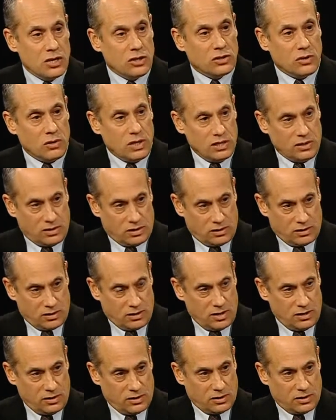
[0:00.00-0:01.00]
So
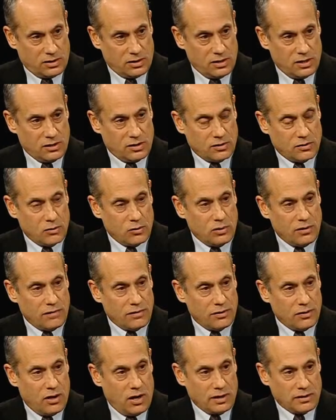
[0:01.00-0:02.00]
this school
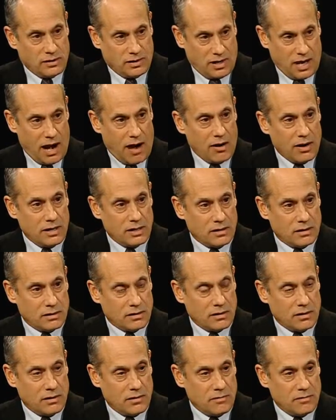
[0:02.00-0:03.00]
of thought
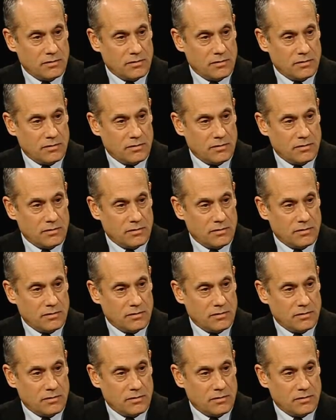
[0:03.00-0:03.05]
carries